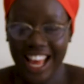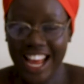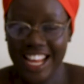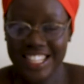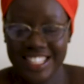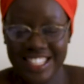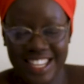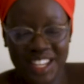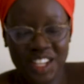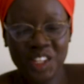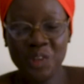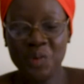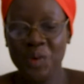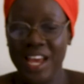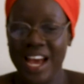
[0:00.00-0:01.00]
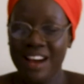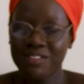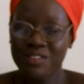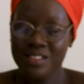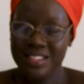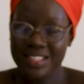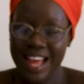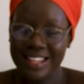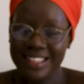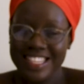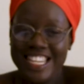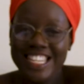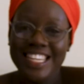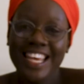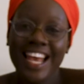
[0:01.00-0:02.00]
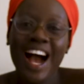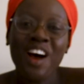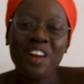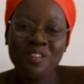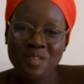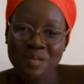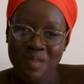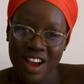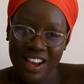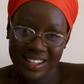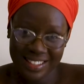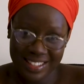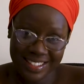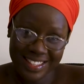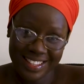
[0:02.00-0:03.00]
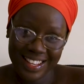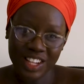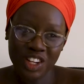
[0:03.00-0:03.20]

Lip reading: I think we have to start thinking out of the box.